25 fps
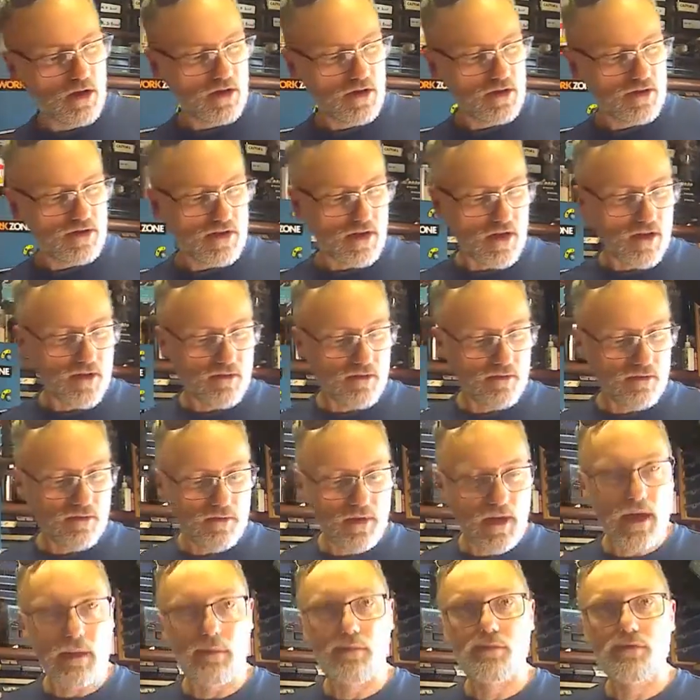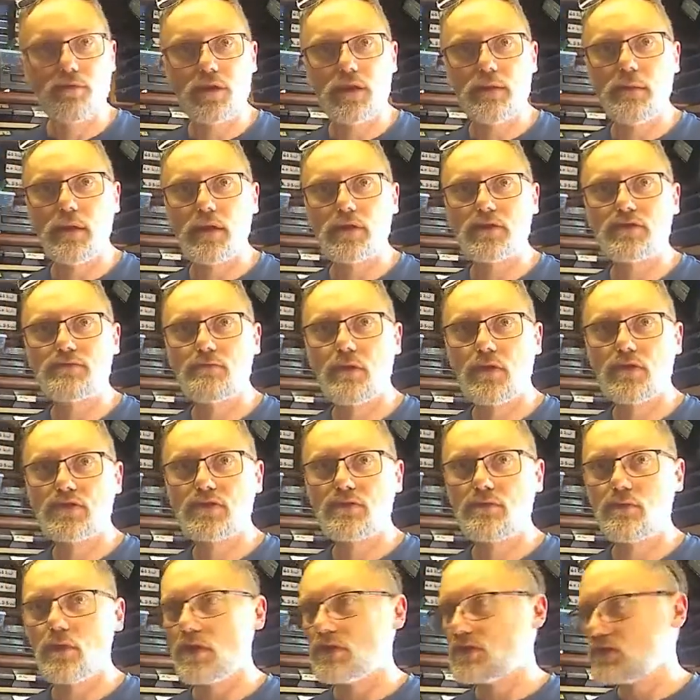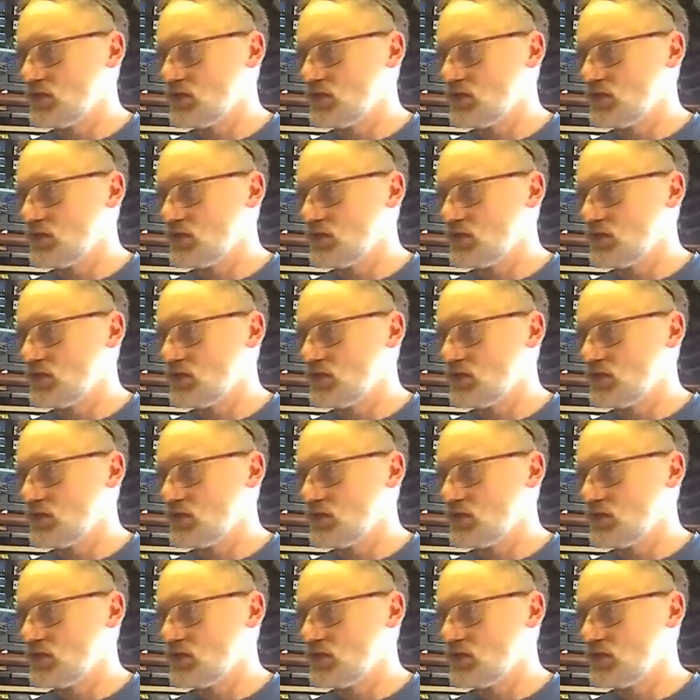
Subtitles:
So yeah, pretty much most of what I